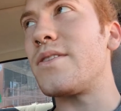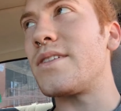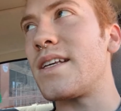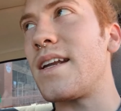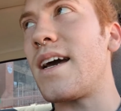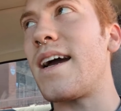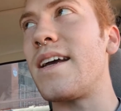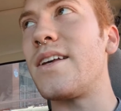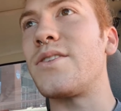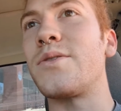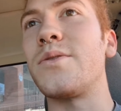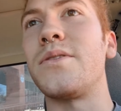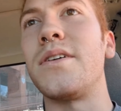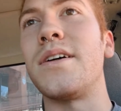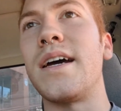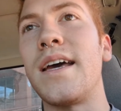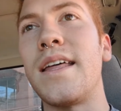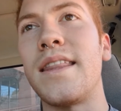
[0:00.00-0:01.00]
was in high
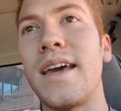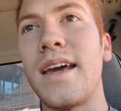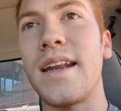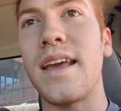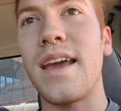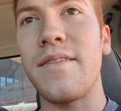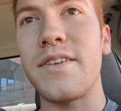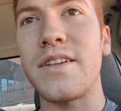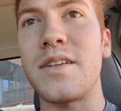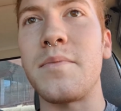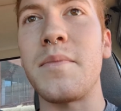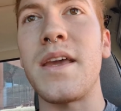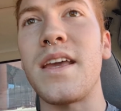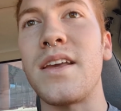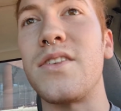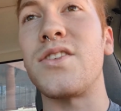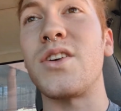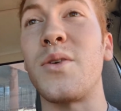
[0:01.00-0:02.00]
school and then gave it to
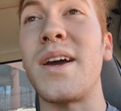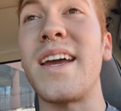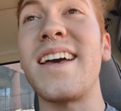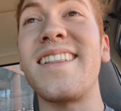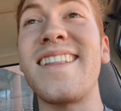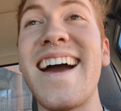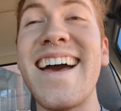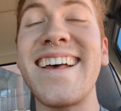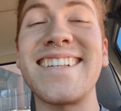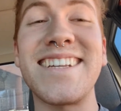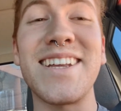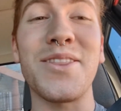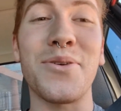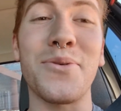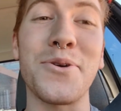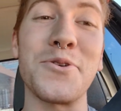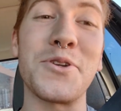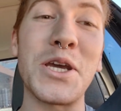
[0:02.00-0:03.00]
me. So it lasted
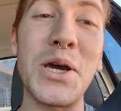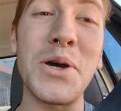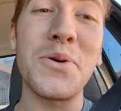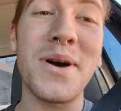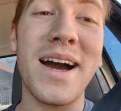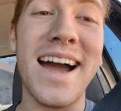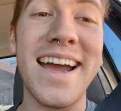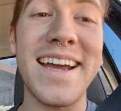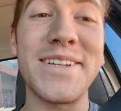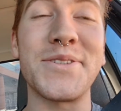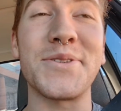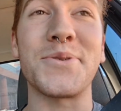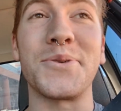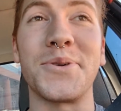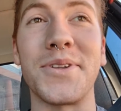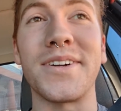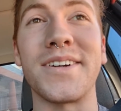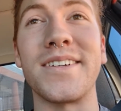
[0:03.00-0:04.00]
through 2 high
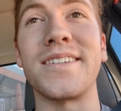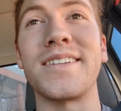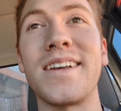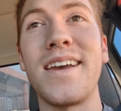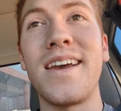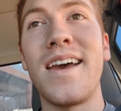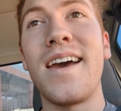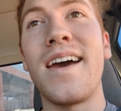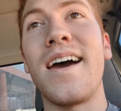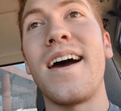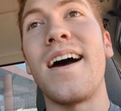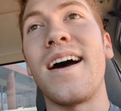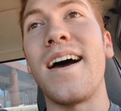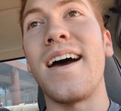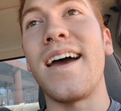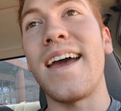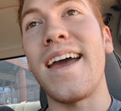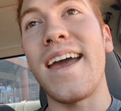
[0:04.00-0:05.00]
schoolers,
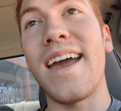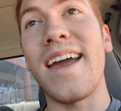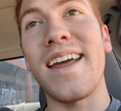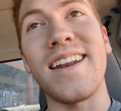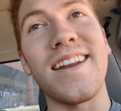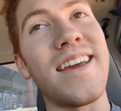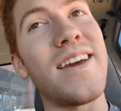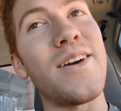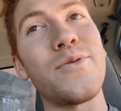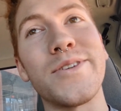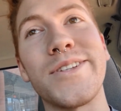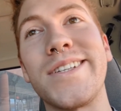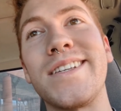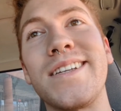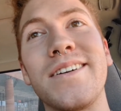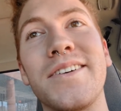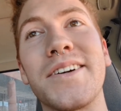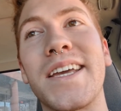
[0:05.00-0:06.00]
and it was
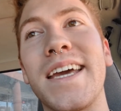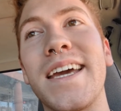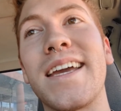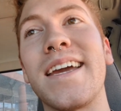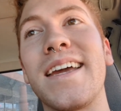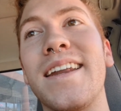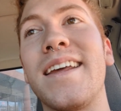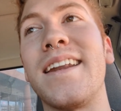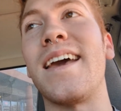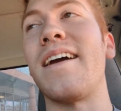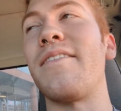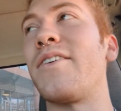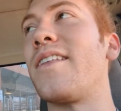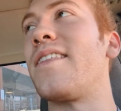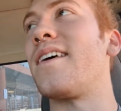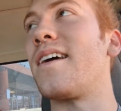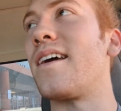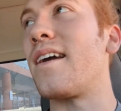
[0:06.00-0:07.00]
still kicking and
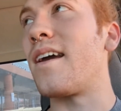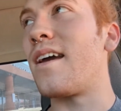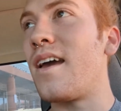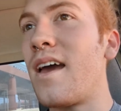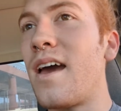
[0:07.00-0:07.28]
everything